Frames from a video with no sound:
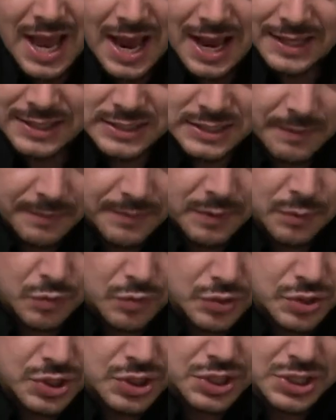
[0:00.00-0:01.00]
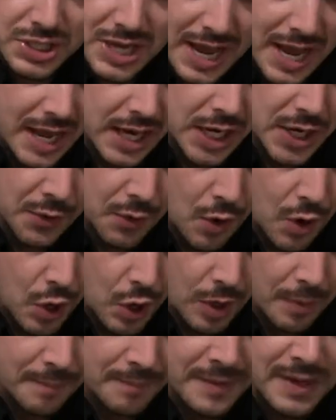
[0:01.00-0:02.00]
and something will snag your
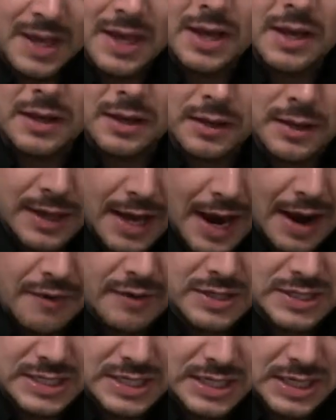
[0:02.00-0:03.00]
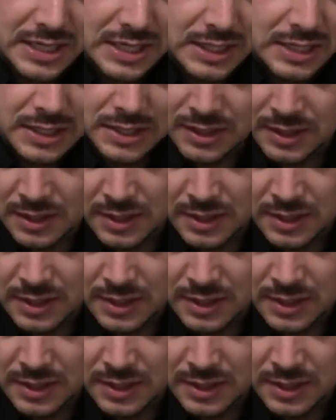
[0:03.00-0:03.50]
arm, guaranteed.